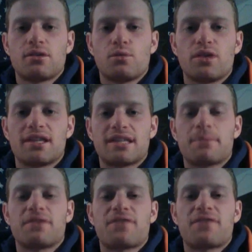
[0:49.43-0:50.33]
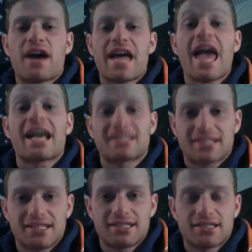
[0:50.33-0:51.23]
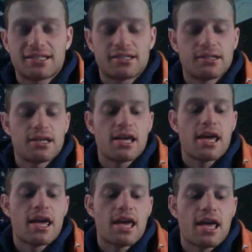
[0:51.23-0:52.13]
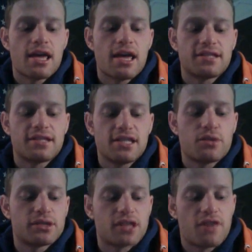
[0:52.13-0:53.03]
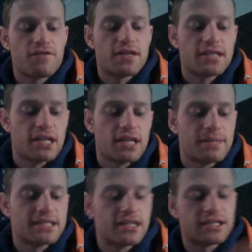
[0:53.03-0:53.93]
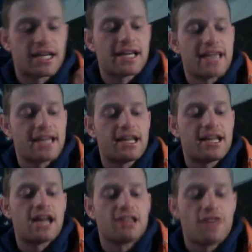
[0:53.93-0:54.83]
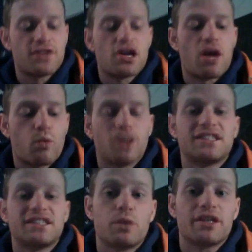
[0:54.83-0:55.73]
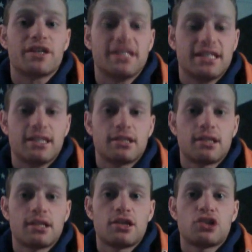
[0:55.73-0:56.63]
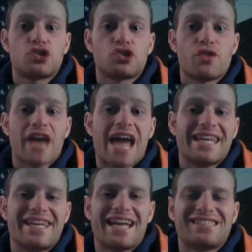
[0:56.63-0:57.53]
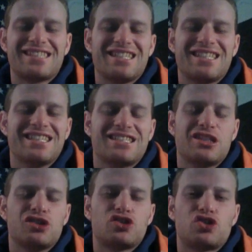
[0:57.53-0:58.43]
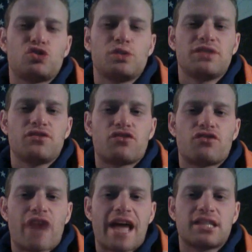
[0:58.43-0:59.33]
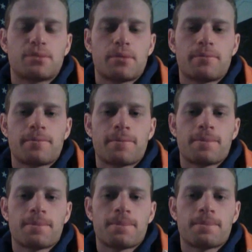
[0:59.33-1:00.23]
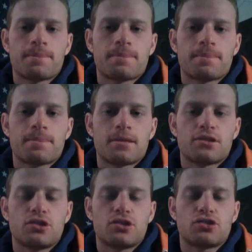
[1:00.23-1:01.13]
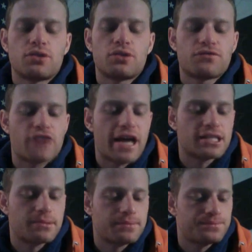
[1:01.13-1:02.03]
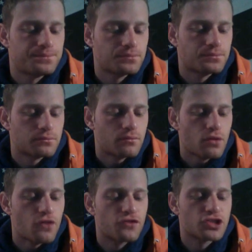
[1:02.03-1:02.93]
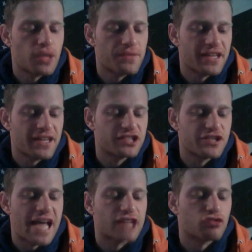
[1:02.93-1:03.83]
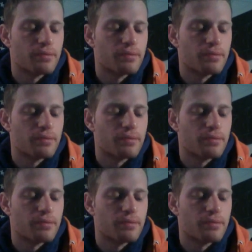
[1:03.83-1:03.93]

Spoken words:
would exemplify excellence. And the sequence of this element sounds like I get it, I love it, I want it, where is it? So the I get it is an intuitive grasp. It's an intuitive grasp for something. It's your natural